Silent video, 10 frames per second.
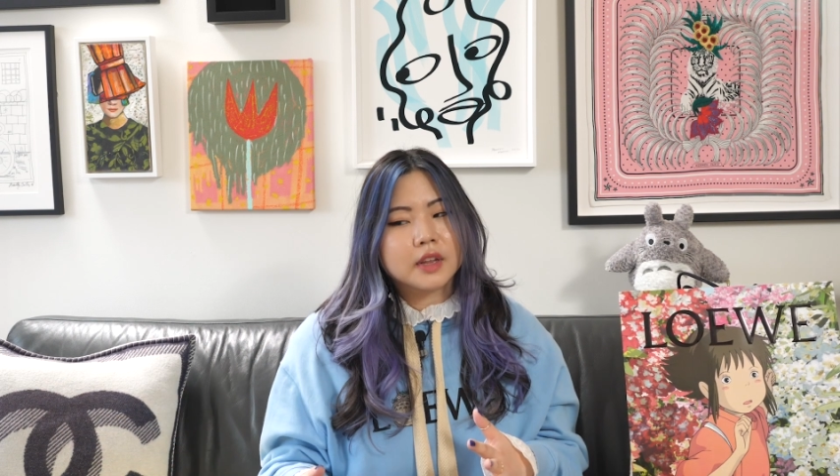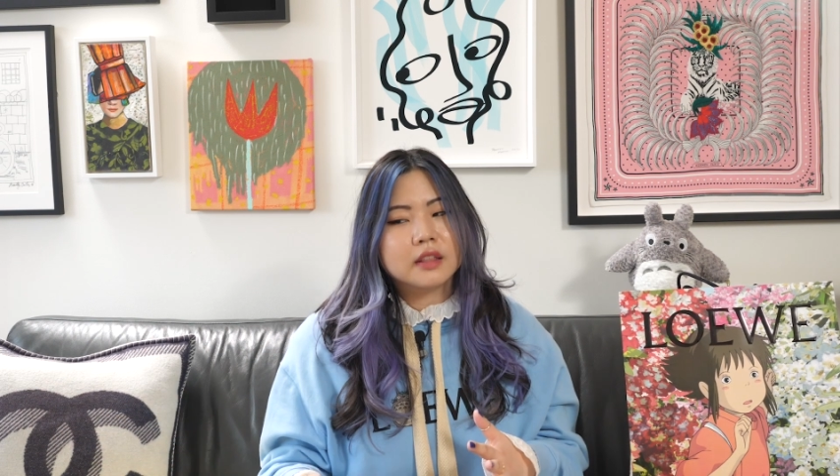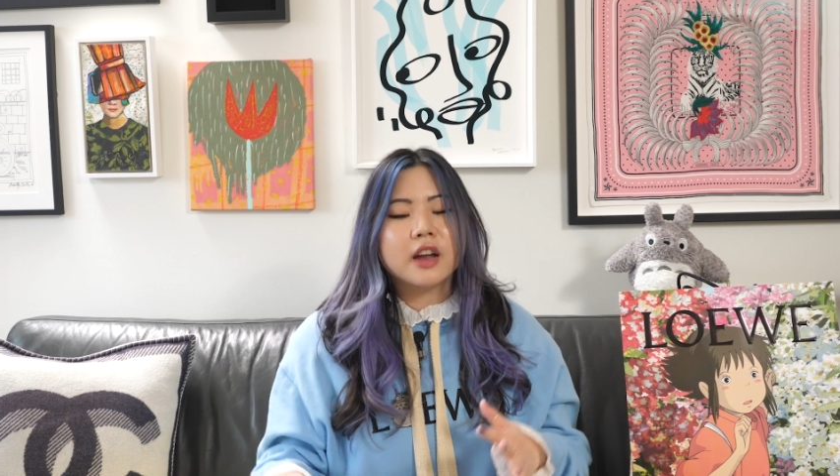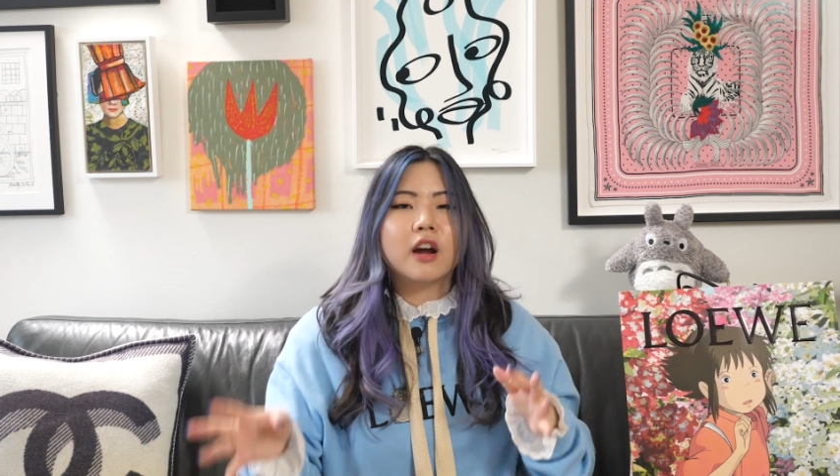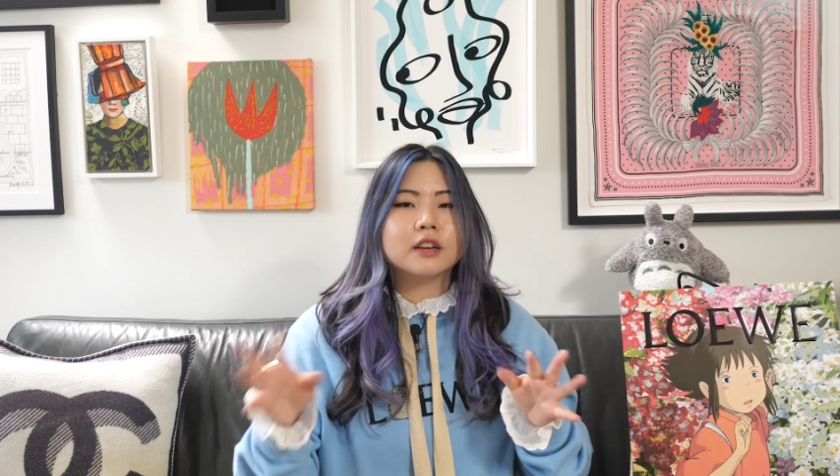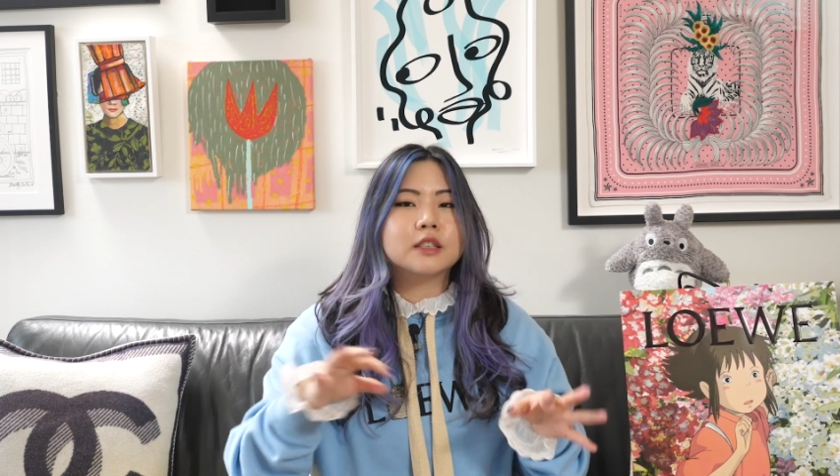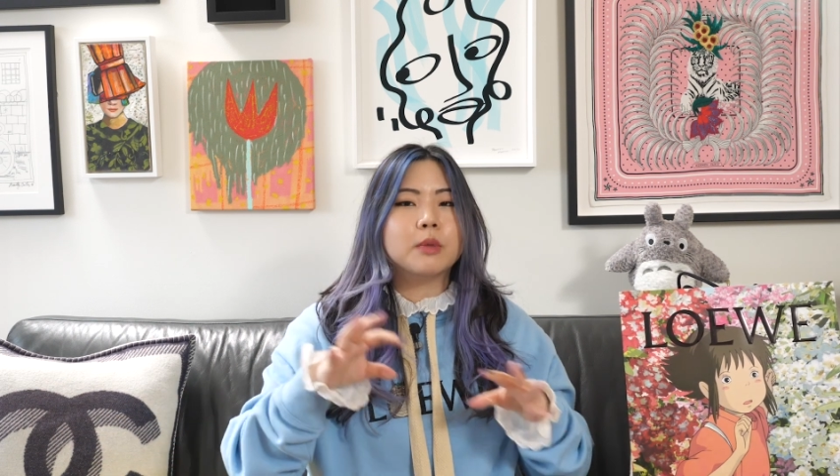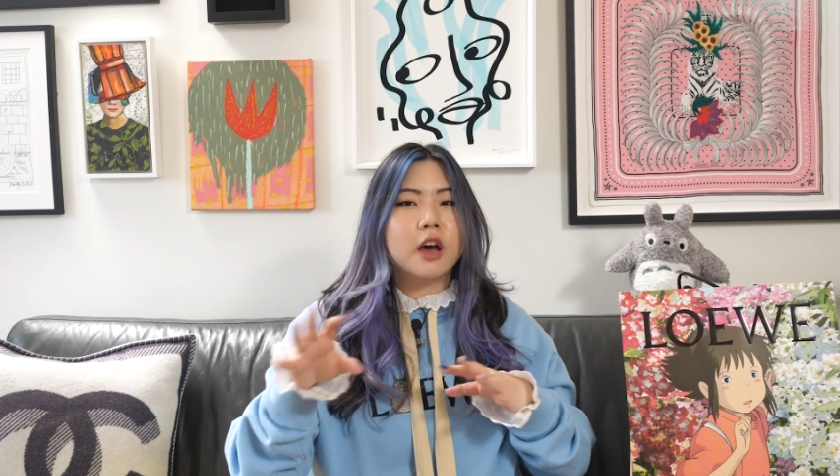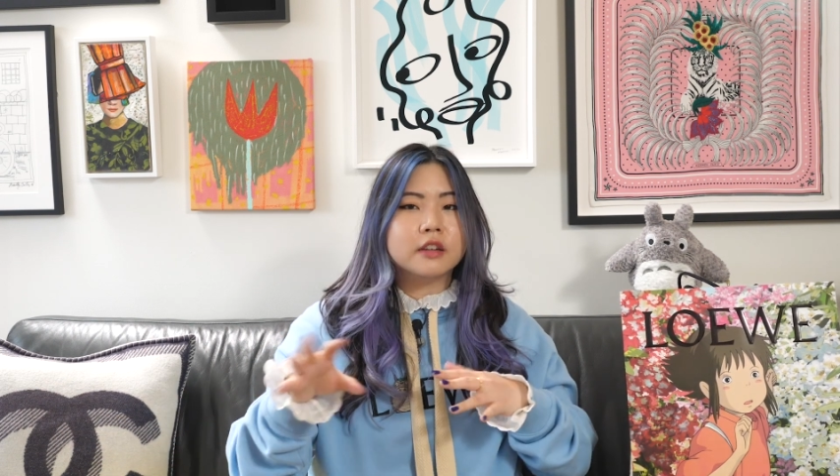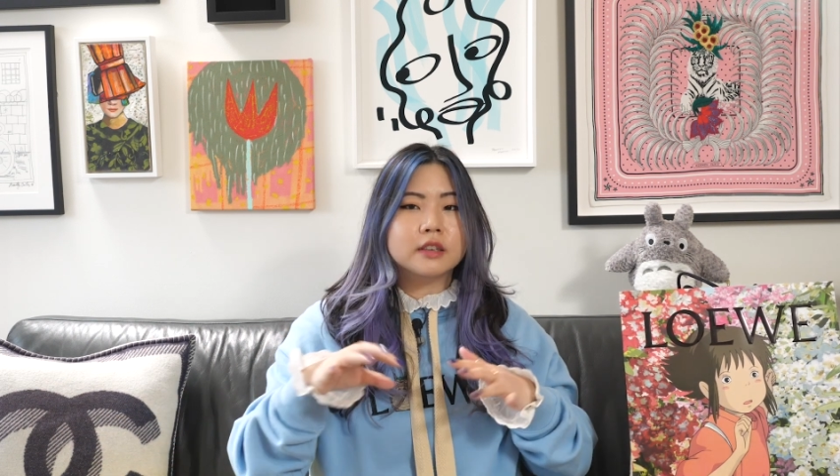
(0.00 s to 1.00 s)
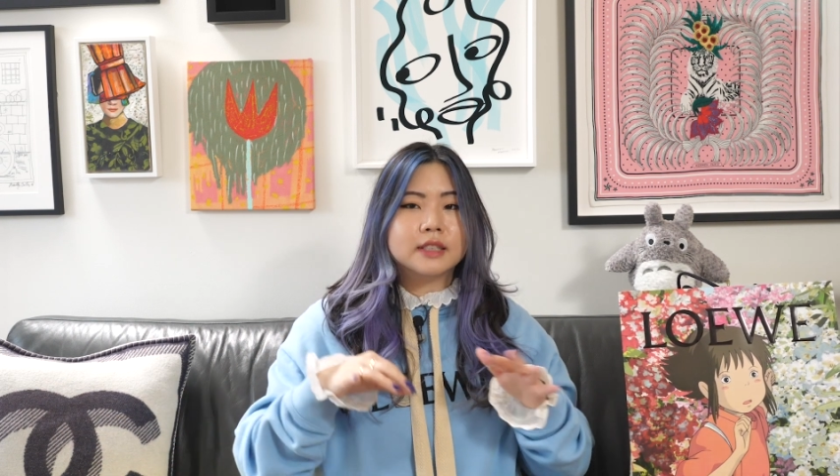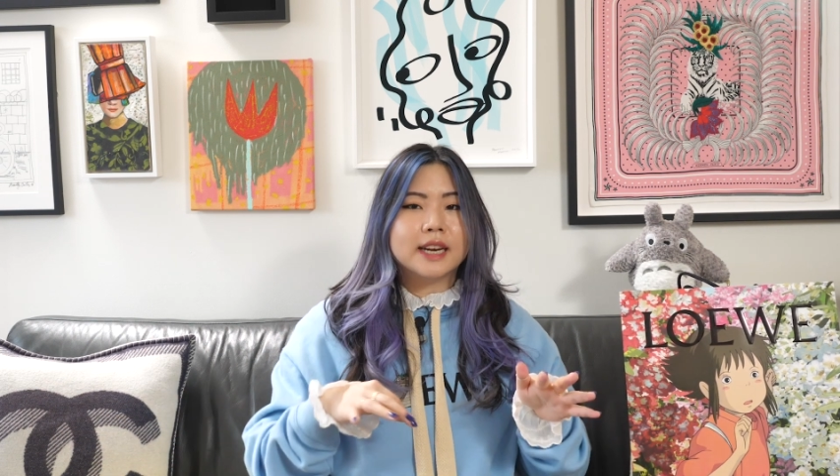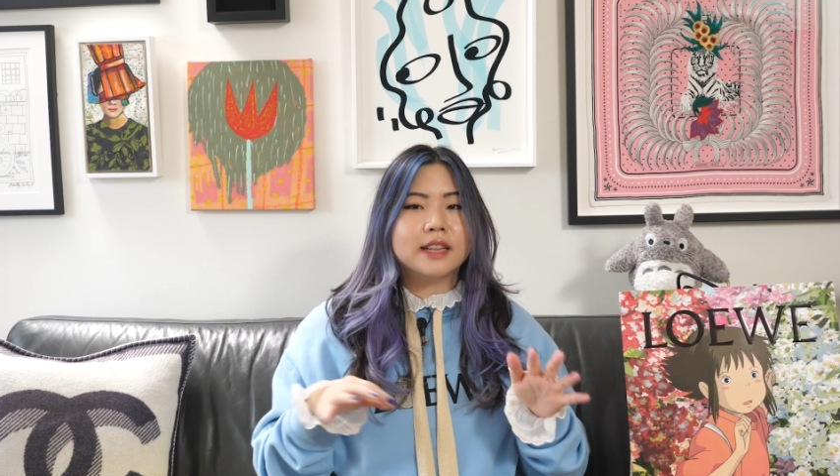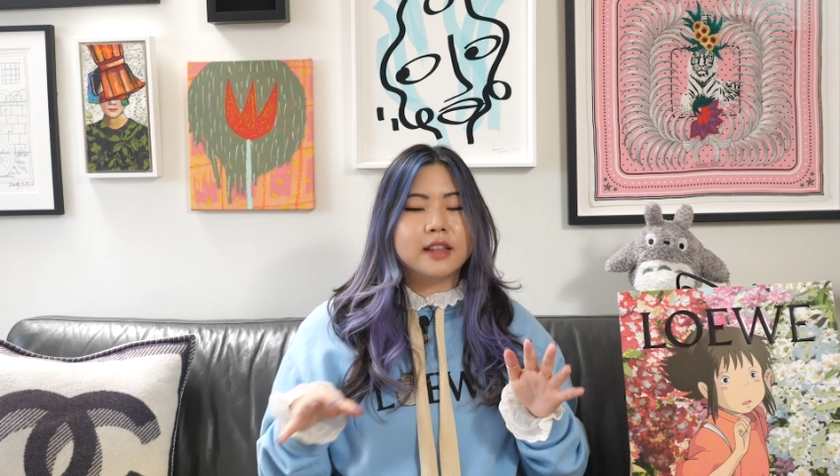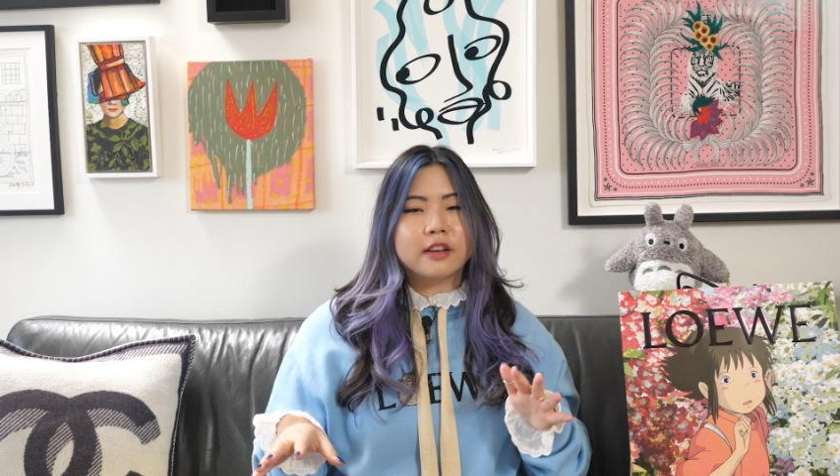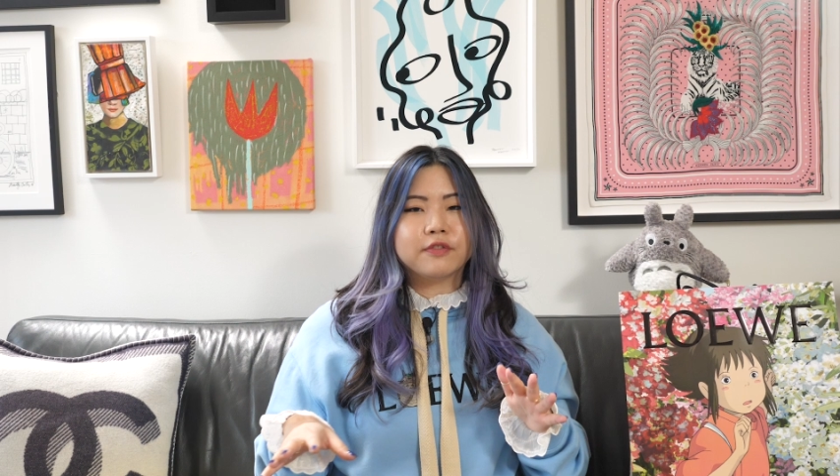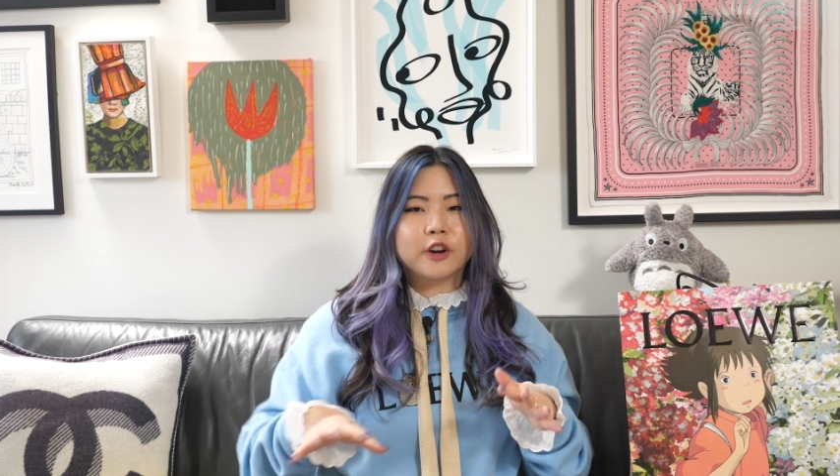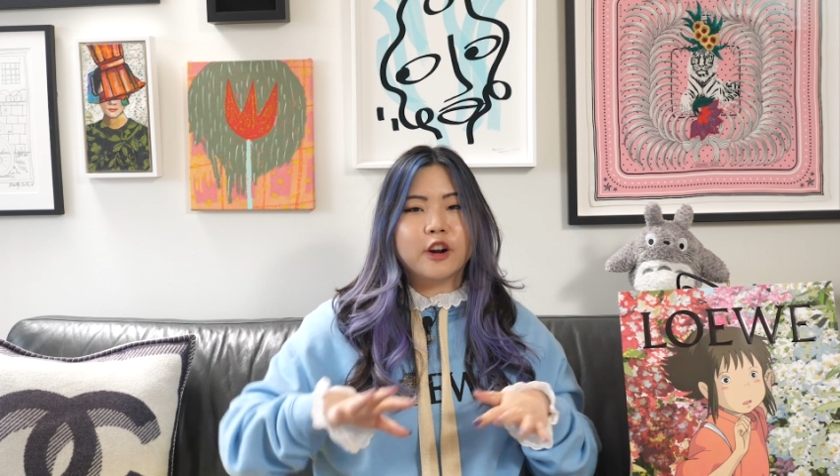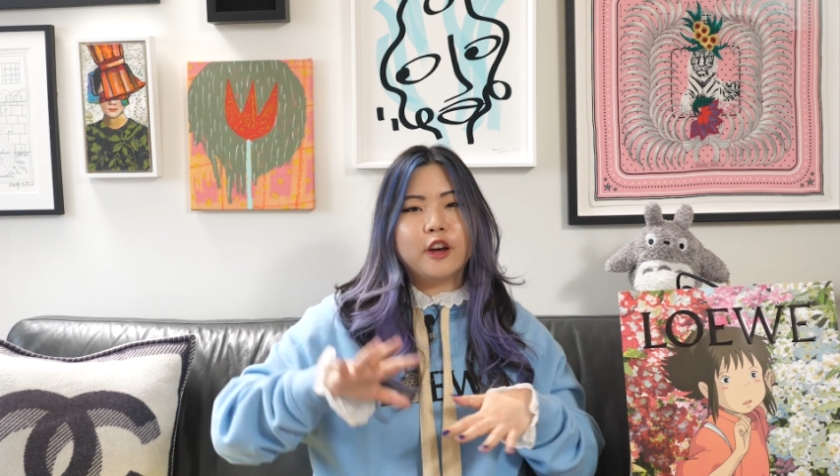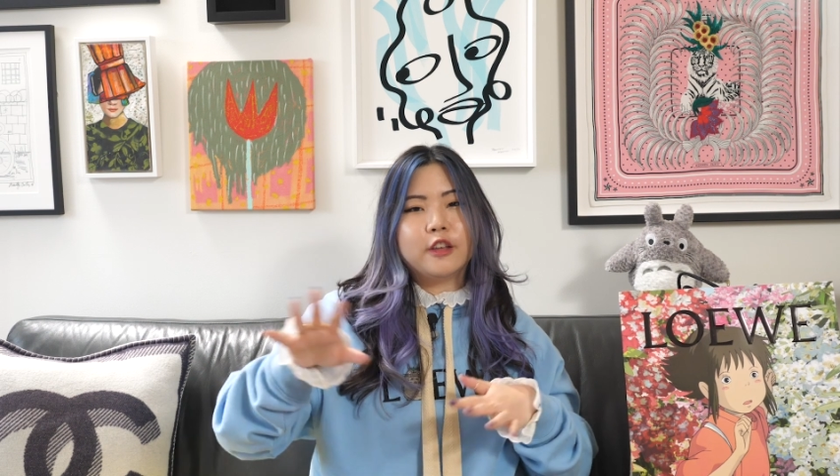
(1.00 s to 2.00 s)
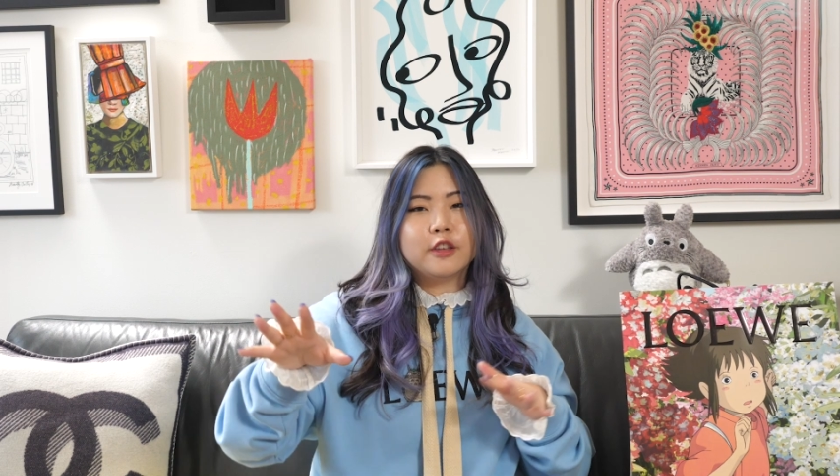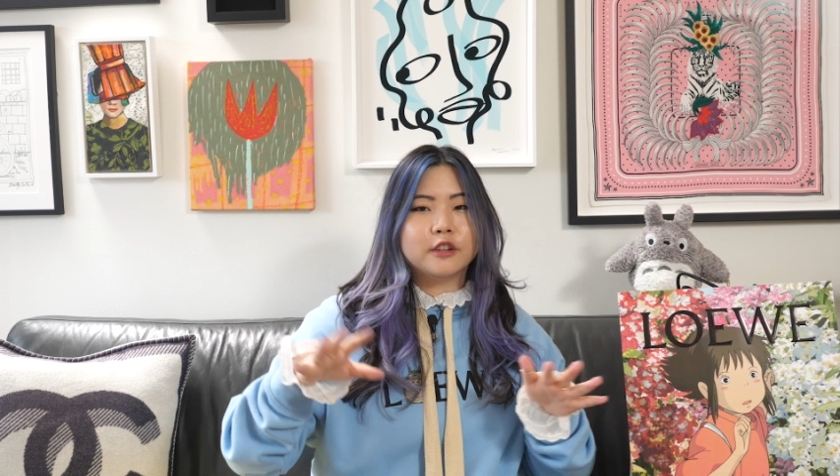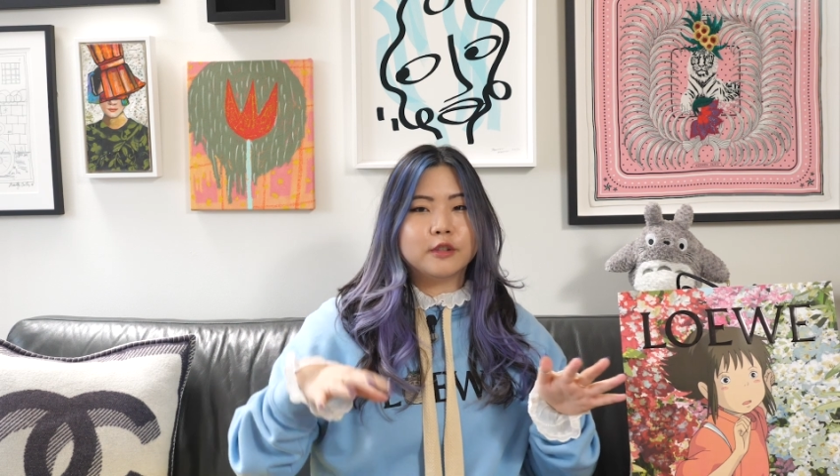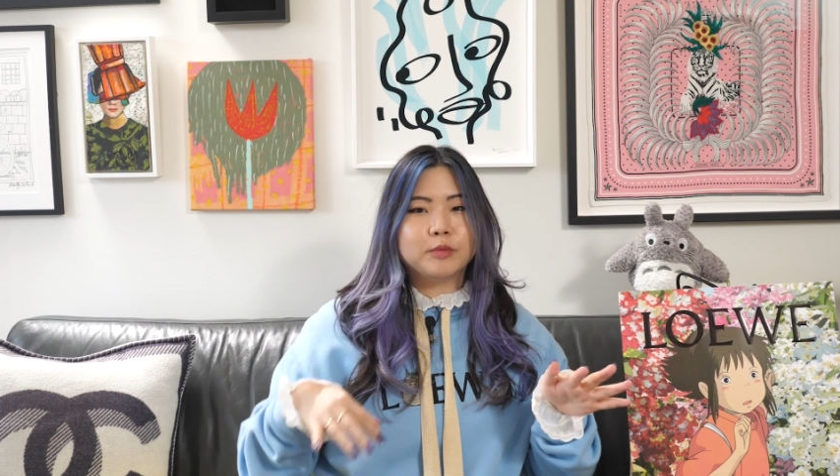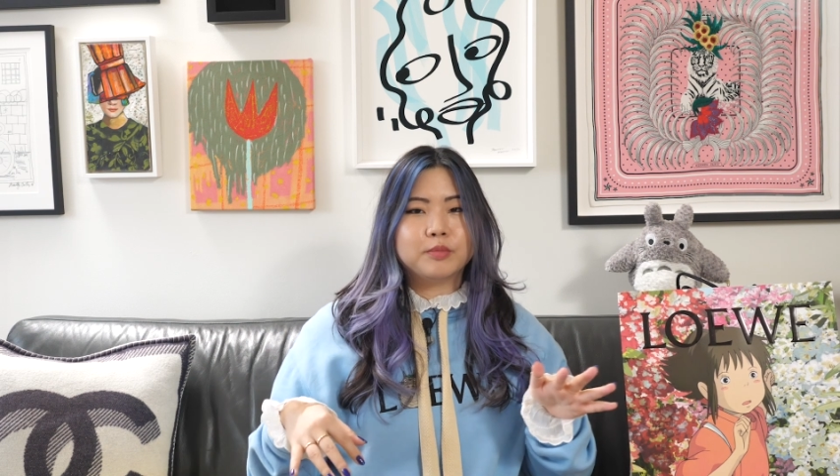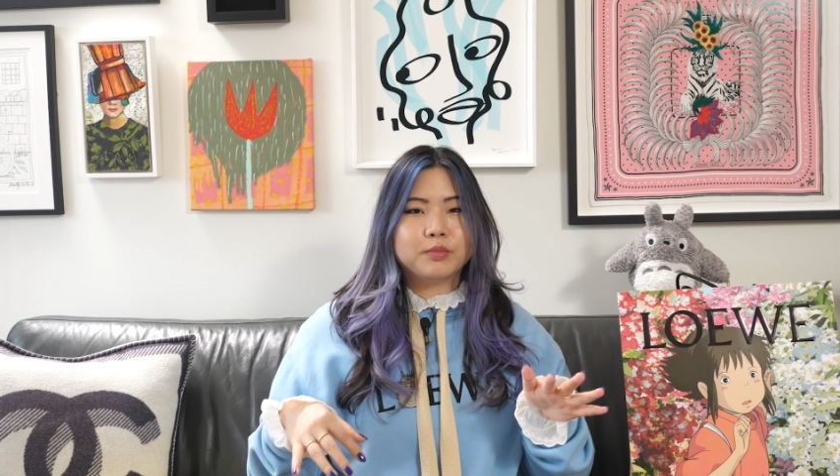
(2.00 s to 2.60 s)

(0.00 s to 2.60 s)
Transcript: There are some others that I like for other